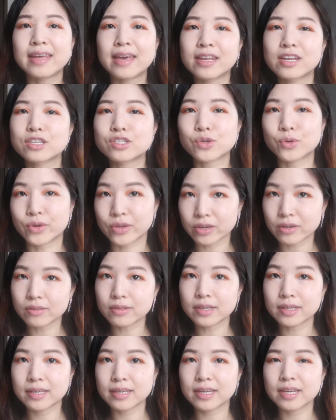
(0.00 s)
editorial
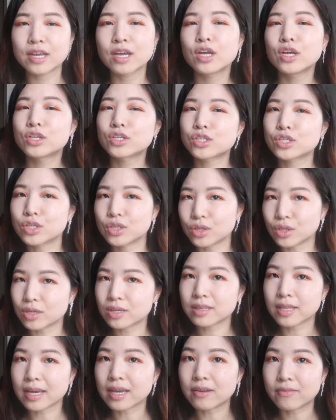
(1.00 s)
looking to
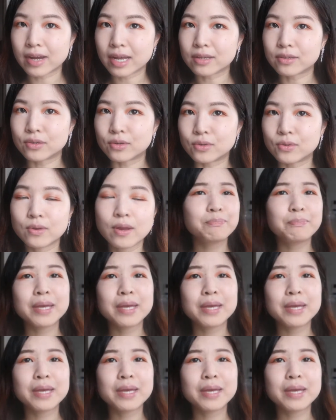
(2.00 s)
look like a raccoon?